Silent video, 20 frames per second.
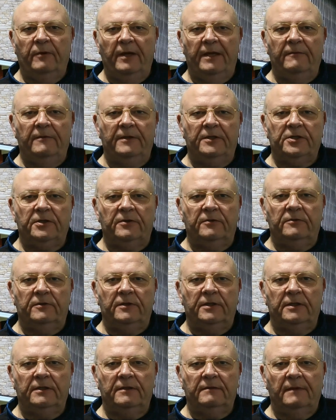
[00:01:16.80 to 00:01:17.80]
Were
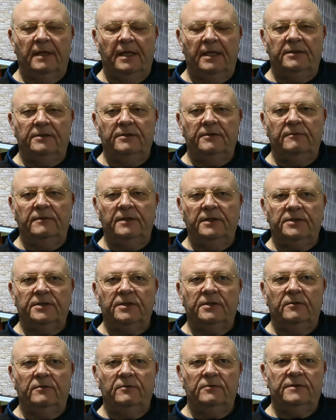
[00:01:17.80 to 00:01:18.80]
Children, a Dilworth
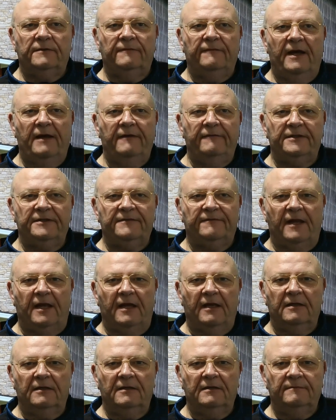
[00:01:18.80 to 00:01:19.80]
School Survivors
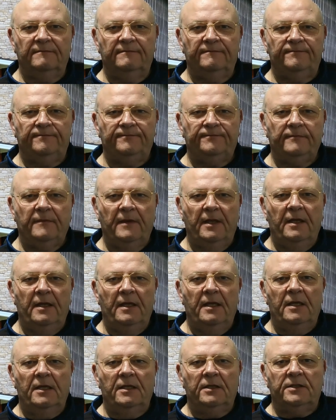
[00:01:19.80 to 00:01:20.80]
vlog.
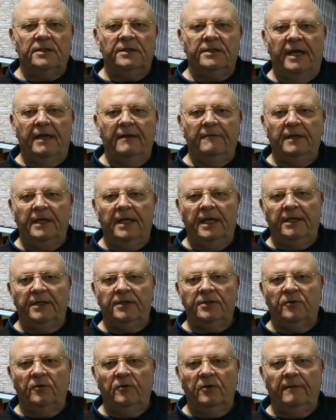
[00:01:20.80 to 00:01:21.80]
Today we're going to
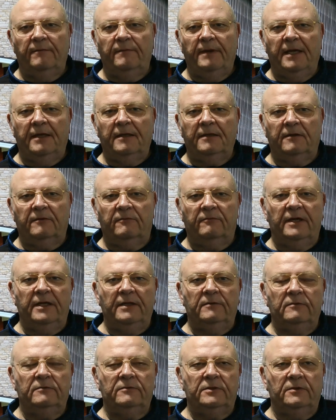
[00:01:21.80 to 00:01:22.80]
talk about the
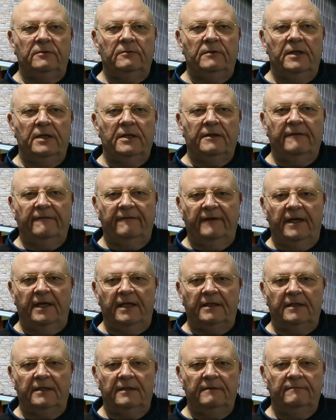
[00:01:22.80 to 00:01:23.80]
real Dilworth
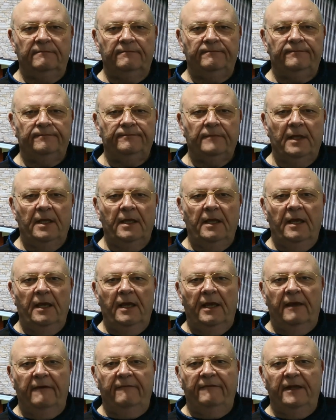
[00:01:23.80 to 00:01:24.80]
effect.
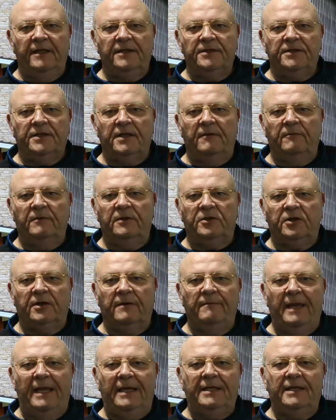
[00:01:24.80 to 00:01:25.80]
Events that were
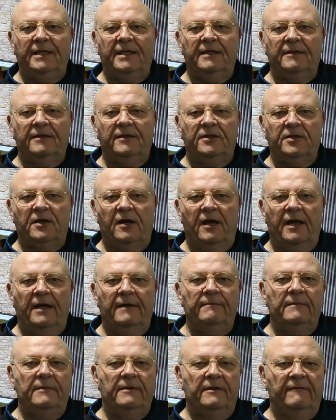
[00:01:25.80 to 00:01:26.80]
traumatic at the
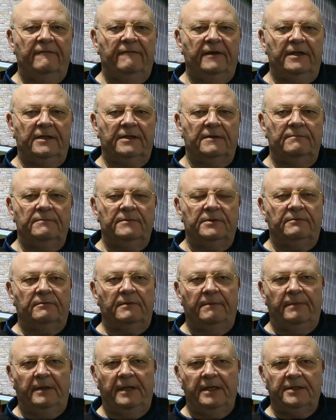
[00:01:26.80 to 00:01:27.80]
time the victims
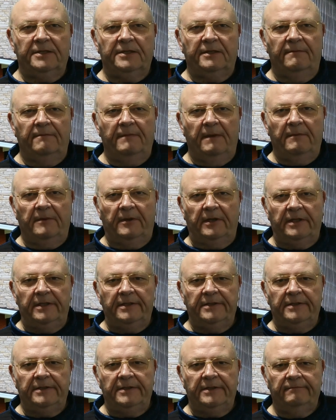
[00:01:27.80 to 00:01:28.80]
repressed the memories.